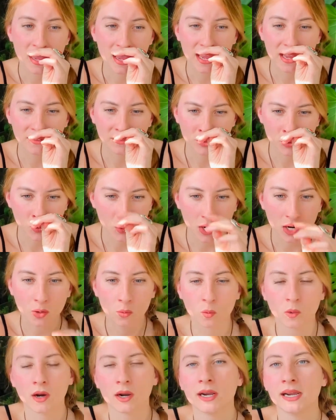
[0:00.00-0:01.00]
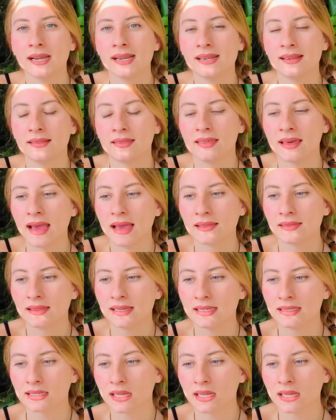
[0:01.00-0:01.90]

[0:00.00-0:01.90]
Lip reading: If you are worried that the